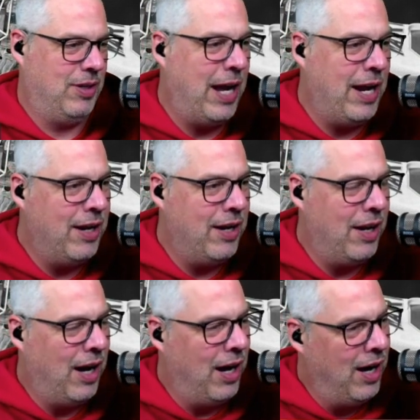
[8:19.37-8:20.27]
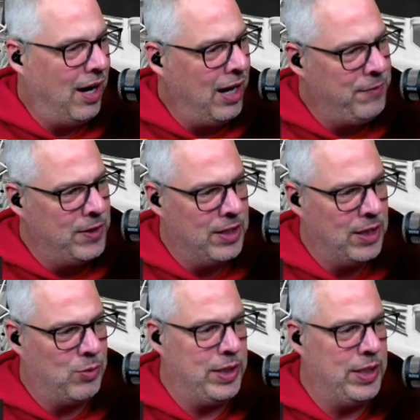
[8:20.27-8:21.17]
And I feel
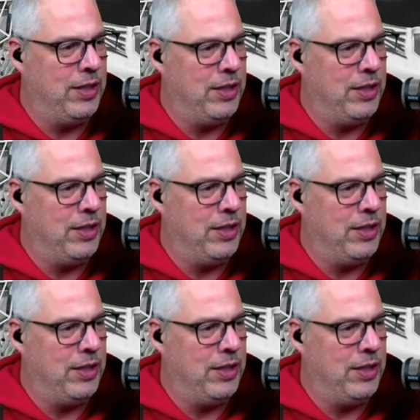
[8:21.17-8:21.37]
like we get,